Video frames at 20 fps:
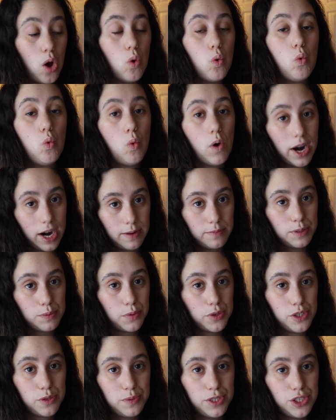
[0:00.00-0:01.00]
what I'm
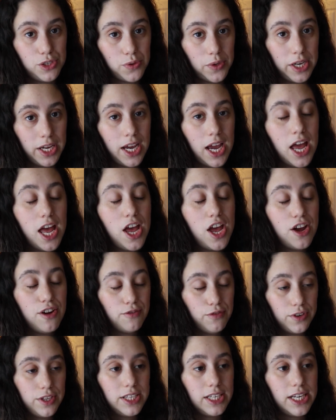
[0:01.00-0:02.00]
supposed to be doing
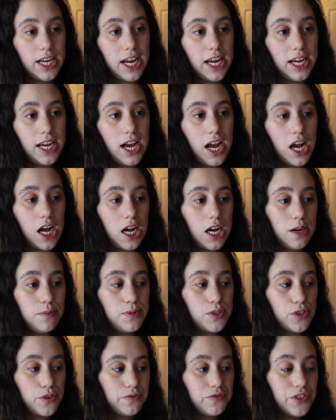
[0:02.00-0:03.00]
for the day.
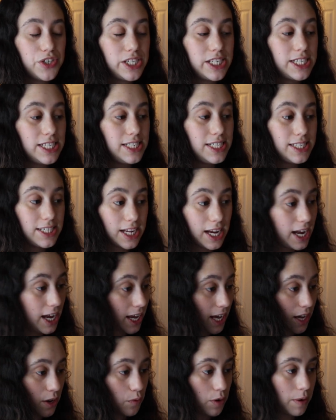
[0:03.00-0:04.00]
So for
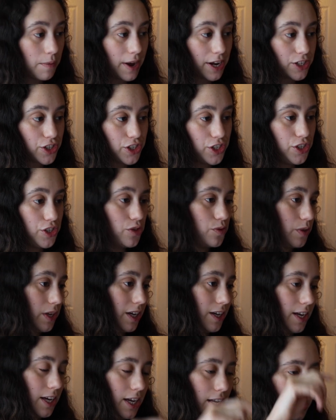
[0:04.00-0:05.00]
today, what I'm actually
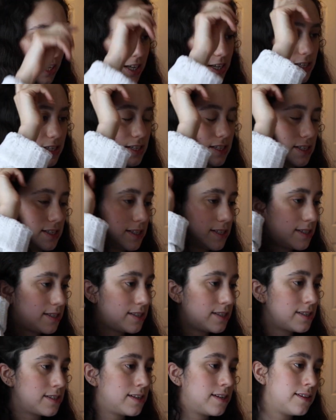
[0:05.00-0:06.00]
doing
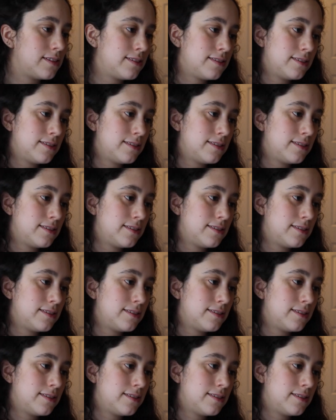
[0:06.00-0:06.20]
is